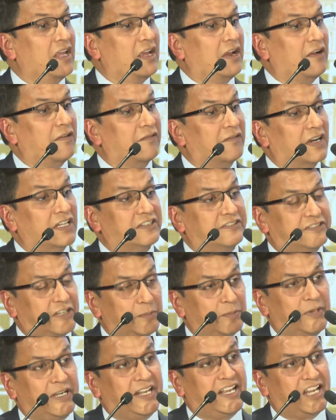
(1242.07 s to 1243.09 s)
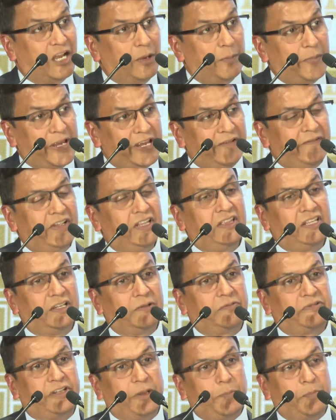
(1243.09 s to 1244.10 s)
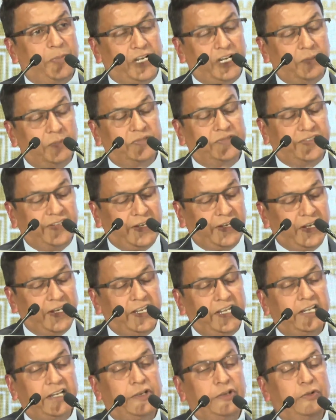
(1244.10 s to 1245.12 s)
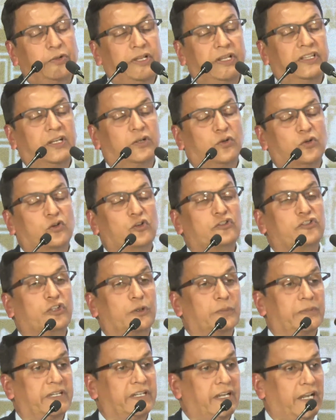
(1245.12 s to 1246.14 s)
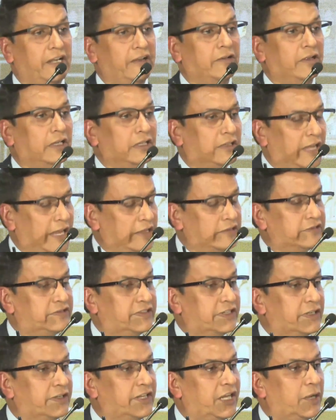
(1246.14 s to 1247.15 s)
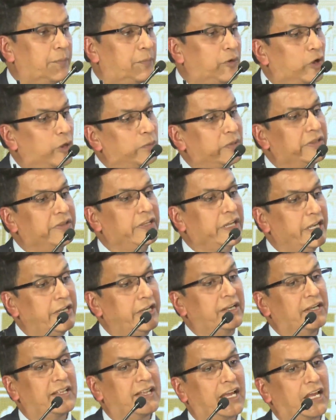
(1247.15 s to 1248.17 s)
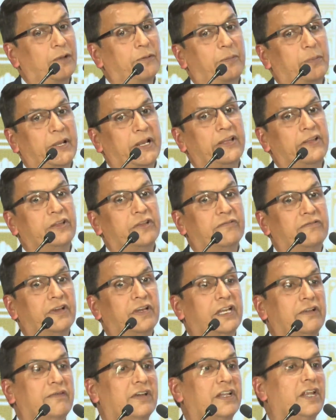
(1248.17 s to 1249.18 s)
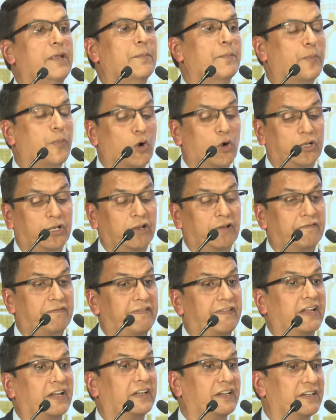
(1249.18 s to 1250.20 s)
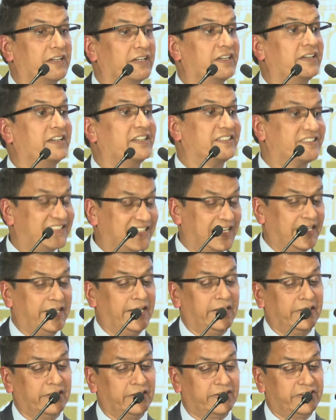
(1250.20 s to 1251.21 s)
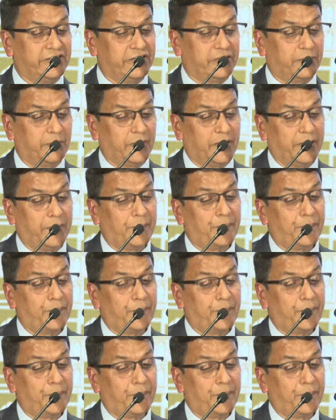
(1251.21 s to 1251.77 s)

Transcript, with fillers: Once somebody coming with the symptoms late during the course of their uh, cancer, then probably denial plays a very, very important factor in deciding the treatment.